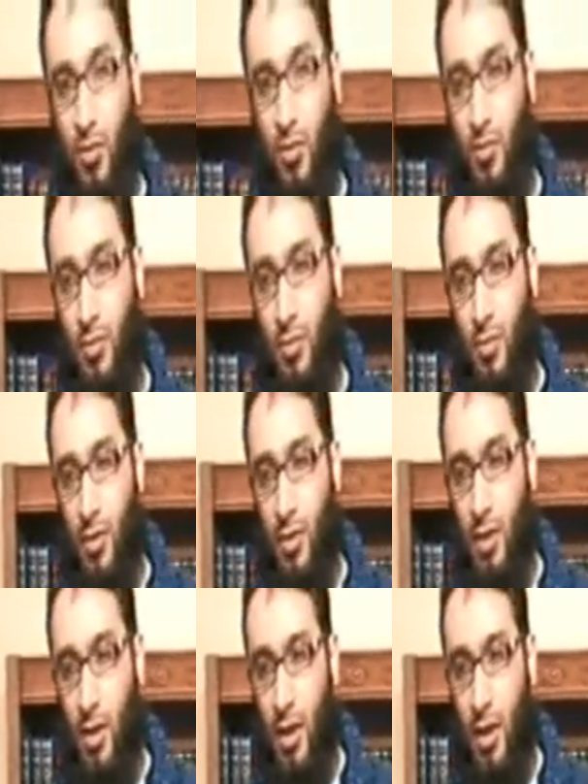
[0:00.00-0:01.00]
know,
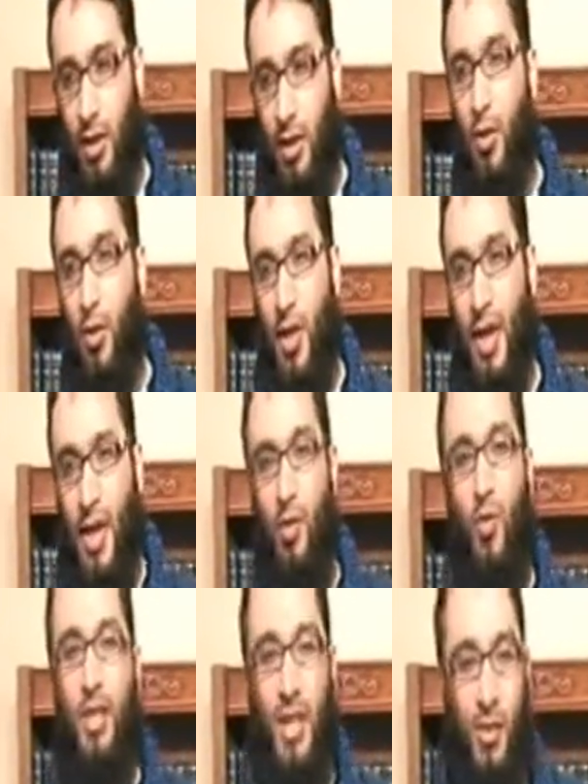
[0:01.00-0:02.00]
and I don't
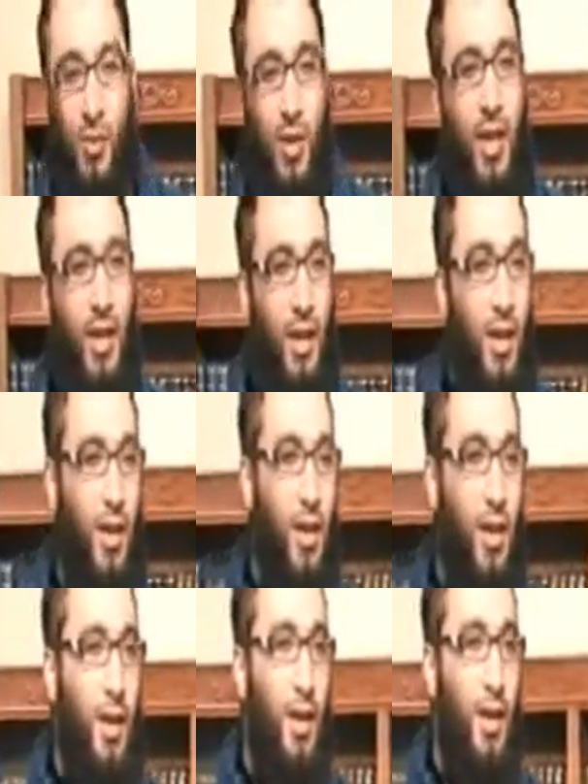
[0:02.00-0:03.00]
think anyone can really